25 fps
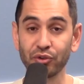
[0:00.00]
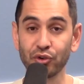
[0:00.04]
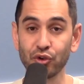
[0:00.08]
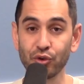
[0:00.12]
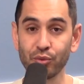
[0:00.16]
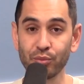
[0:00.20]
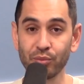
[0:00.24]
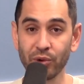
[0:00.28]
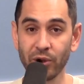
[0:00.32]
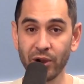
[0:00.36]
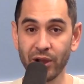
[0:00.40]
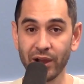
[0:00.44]

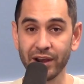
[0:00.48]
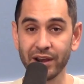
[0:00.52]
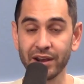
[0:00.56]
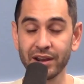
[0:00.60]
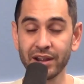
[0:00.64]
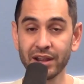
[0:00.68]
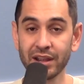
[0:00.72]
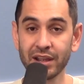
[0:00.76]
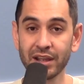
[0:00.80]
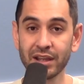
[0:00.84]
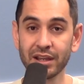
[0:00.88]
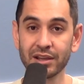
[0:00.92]
Qumran.
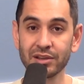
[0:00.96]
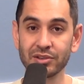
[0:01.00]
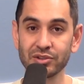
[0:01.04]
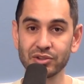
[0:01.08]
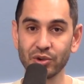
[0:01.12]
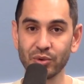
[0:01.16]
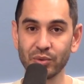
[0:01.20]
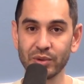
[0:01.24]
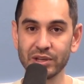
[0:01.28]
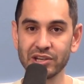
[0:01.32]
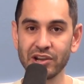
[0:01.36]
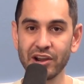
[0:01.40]

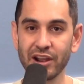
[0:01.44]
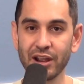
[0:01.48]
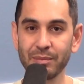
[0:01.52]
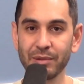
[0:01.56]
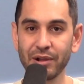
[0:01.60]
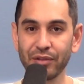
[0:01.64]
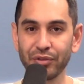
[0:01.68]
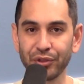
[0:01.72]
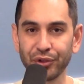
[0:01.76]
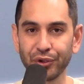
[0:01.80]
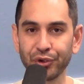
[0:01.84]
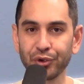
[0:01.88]
So we talk
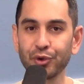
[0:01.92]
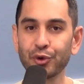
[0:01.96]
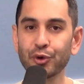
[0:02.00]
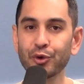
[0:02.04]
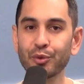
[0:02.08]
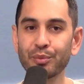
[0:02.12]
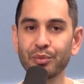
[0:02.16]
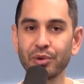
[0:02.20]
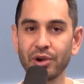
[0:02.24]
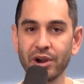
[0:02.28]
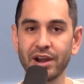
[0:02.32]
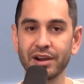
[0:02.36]
about the
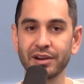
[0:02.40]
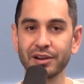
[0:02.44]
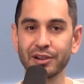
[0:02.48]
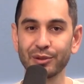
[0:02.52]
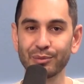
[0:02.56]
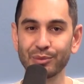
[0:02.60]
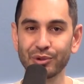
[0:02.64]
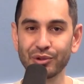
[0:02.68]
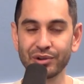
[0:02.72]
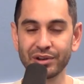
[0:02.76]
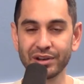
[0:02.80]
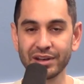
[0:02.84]
Qumran
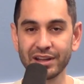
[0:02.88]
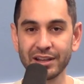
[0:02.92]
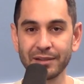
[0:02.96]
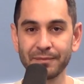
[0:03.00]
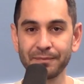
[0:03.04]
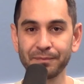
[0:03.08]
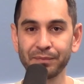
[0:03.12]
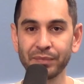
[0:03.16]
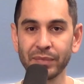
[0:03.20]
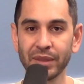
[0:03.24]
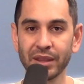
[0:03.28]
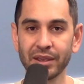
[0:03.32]
community.
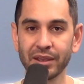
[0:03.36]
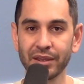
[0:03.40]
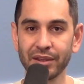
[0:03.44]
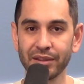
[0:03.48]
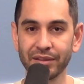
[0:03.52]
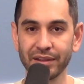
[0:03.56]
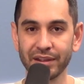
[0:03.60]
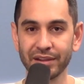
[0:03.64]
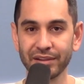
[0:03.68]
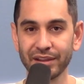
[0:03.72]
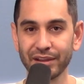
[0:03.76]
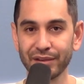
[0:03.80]

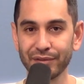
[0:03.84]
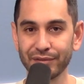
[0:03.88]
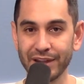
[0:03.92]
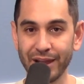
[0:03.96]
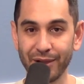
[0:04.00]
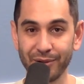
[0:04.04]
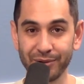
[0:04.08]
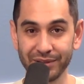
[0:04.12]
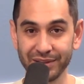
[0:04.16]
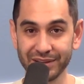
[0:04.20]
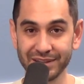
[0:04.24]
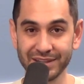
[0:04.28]
They lived
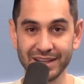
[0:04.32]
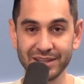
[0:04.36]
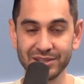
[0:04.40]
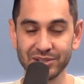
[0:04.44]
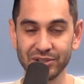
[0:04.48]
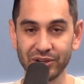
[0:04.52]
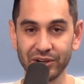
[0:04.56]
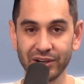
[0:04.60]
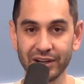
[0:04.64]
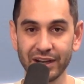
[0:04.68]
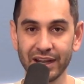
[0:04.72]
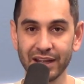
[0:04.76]
out in the
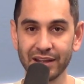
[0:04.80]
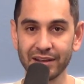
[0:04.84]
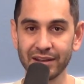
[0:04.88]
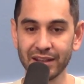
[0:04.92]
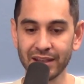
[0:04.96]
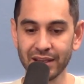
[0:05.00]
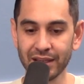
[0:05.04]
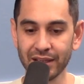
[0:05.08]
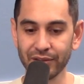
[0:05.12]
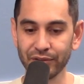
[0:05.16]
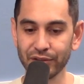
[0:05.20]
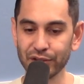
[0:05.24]
desert, and
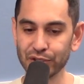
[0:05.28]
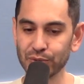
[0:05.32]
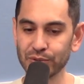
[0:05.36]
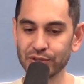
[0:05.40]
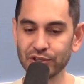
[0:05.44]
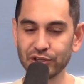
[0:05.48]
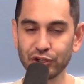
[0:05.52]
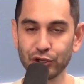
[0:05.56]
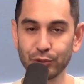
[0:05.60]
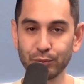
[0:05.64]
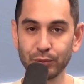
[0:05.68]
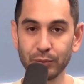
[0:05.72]
this was
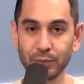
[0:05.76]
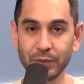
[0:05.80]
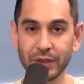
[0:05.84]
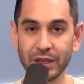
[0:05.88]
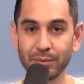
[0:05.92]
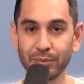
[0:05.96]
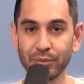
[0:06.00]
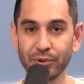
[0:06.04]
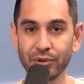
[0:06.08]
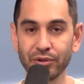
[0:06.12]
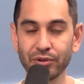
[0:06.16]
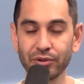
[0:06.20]
a group of
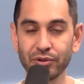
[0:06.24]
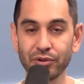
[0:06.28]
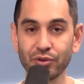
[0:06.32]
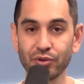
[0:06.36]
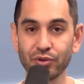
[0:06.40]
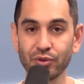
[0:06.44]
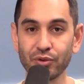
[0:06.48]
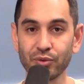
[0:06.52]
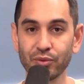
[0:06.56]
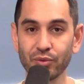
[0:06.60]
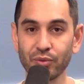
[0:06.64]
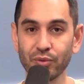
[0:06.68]
people
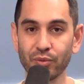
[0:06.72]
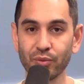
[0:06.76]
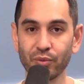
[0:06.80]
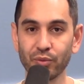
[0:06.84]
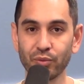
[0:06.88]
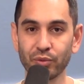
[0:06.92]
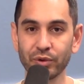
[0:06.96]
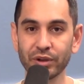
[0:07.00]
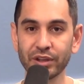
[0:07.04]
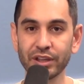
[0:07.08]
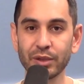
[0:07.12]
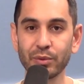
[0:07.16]
who
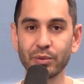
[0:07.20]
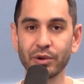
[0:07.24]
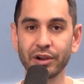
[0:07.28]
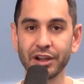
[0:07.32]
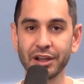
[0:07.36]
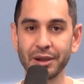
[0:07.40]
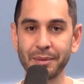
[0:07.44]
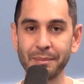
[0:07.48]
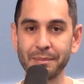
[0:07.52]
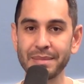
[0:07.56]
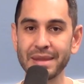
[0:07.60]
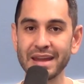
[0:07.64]
really were
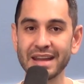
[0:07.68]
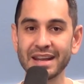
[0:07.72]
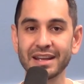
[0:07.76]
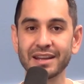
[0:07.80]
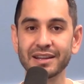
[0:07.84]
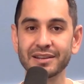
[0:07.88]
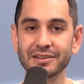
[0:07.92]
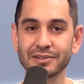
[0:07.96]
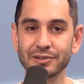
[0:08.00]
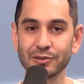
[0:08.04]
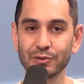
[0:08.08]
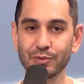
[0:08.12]

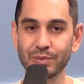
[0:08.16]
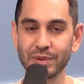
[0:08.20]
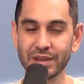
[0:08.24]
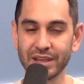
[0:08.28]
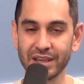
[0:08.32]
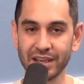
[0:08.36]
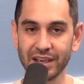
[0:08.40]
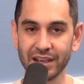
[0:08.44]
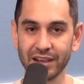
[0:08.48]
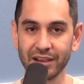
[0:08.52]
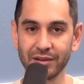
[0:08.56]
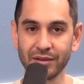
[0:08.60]
committed to
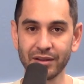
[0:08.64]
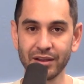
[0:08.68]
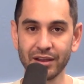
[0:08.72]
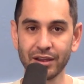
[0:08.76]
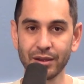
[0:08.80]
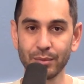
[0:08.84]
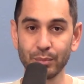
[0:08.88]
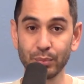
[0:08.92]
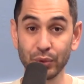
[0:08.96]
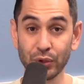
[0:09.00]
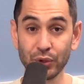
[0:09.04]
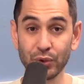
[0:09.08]
being
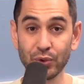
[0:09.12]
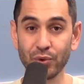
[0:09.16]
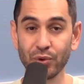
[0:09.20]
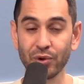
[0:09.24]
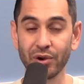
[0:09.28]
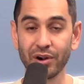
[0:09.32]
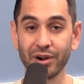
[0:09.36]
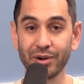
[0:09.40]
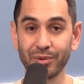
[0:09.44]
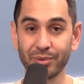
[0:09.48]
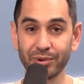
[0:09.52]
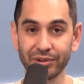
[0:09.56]

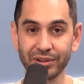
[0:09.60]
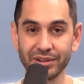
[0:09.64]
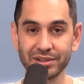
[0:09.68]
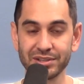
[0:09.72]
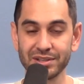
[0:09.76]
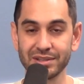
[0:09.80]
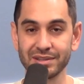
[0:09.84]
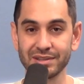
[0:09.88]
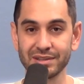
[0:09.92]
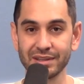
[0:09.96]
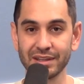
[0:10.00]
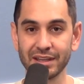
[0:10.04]
pure
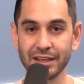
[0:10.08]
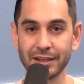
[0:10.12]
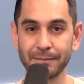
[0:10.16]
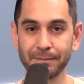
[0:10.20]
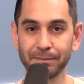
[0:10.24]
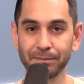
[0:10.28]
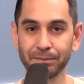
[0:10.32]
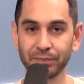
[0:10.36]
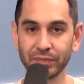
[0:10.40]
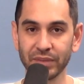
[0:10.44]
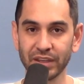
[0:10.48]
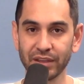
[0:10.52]
religiously.
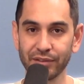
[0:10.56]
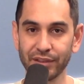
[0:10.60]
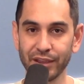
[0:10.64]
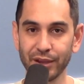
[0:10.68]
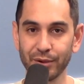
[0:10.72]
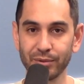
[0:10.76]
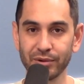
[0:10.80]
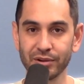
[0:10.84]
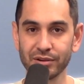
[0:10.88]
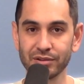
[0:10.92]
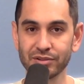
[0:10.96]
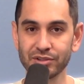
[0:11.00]
They
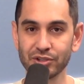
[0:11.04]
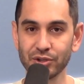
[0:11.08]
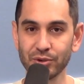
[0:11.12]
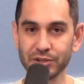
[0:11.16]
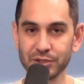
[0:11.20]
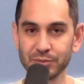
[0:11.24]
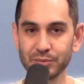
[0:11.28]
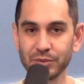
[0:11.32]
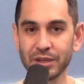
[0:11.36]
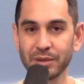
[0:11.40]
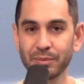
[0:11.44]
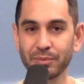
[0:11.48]
were
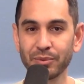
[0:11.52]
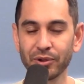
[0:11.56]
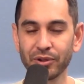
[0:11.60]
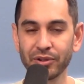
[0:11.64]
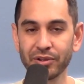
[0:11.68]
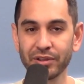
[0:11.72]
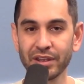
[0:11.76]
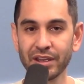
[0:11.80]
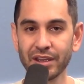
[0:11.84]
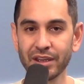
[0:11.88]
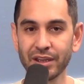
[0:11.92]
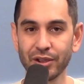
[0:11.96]
Jewish
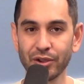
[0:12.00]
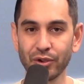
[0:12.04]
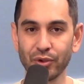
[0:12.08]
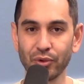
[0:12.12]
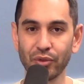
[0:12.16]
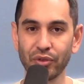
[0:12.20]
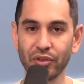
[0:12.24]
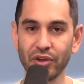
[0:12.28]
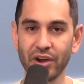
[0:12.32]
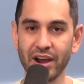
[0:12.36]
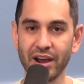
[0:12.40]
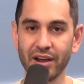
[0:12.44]
people who
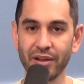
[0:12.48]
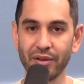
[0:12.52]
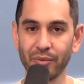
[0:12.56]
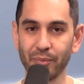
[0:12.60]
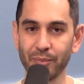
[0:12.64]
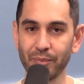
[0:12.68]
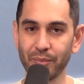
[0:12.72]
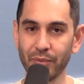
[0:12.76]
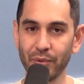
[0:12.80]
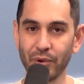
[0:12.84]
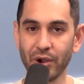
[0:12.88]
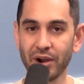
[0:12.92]
thought,
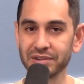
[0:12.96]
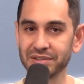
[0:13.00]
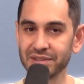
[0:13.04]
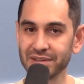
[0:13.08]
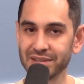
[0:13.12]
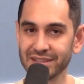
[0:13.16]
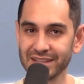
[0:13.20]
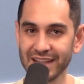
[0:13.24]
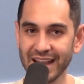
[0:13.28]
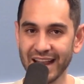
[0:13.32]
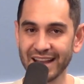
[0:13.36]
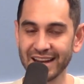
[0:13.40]
our
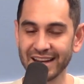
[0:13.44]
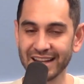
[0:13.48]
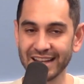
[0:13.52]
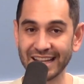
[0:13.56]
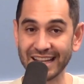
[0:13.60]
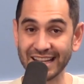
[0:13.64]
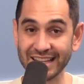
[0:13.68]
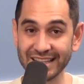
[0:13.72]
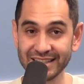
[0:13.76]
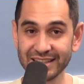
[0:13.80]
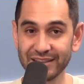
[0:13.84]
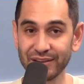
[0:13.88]
society
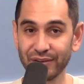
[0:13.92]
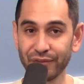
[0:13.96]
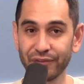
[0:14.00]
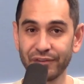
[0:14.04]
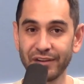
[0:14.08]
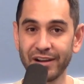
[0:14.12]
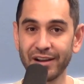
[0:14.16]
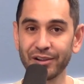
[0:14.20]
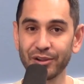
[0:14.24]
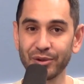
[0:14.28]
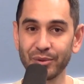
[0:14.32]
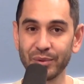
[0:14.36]
isn't
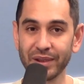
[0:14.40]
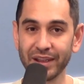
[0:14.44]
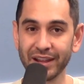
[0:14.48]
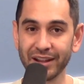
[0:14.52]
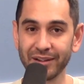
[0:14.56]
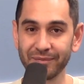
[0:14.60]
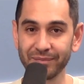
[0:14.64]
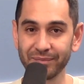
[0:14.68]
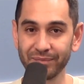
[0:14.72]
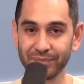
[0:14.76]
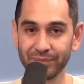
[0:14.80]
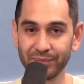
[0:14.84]

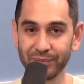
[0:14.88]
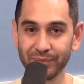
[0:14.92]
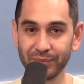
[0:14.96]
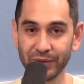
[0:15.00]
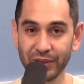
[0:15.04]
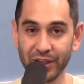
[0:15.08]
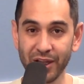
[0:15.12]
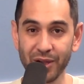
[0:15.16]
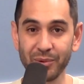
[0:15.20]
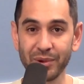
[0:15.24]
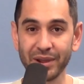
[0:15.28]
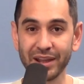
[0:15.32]
following
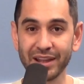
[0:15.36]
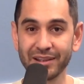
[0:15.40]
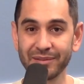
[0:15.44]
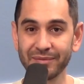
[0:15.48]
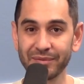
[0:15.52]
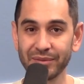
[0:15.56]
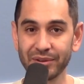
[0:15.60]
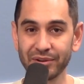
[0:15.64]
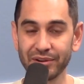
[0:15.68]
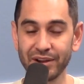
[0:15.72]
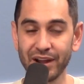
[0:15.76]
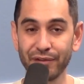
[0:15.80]
Yahweh.
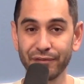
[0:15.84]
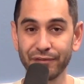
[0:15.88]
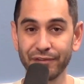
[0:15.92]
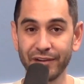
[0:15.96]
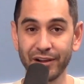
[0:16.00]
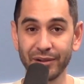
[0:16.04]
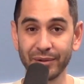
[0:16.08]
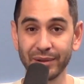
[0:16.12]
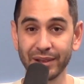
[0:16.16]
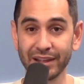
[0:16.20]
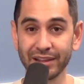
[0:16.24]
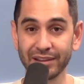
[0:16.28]
They're not
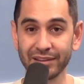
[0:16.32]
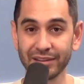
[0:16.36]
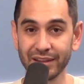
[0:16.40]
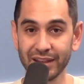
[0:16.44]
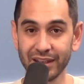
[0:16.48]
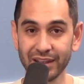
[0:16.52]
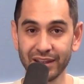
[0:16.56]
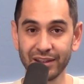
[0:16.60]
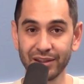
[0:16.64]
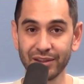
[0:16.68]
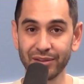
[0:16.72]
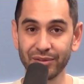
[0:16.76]
following
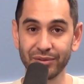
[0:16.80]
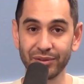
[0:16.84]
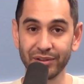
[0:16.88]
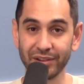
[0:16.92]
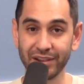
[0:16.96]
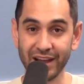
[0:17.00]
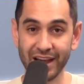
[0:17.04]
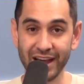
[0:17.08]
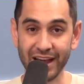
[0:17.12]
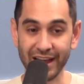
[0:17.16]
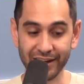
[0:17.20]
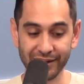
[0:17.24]
the
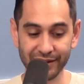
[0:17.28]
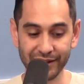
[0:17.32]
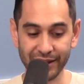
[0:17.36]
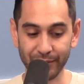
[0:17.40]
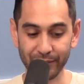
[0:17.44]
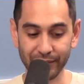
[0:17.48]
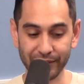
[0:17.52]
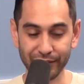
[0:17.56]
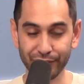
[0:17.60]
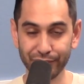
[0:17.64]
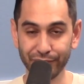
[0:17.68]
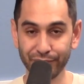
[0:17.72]
God that
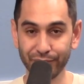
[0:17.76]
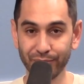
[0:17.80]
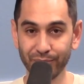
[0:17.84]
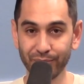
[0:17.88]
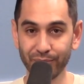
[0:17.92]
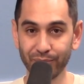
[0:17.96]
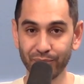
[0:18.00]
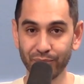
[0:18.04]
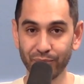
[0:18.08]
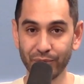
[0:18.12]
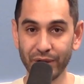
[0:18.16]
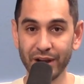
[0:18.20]
we've
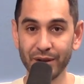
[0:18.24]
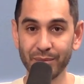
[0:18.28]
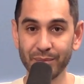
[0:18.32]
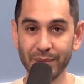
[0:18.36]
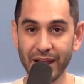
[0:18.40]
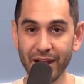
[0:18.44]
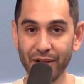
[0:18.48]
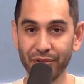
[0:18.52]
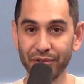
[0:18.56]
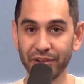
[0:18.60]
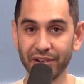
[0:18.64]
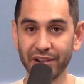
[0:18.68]
read
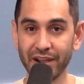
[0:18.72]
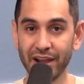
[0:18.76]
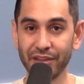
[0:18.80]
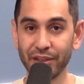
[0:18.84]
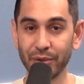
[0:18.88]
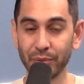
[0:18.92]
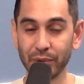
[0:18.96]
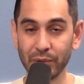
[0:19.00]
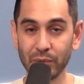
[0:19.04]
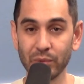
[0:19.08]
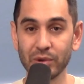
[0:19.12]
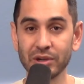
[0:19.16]
about, the God
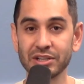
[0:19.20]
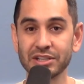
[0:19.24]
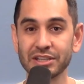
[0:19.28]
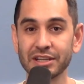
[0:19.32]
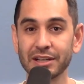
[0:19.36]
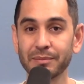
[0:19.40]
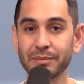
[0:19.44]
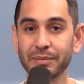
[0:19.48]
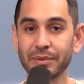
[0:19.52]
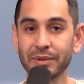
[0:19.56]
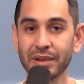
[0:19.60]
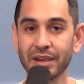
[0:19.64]
that we
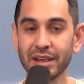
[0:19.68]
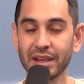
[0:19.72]
worship.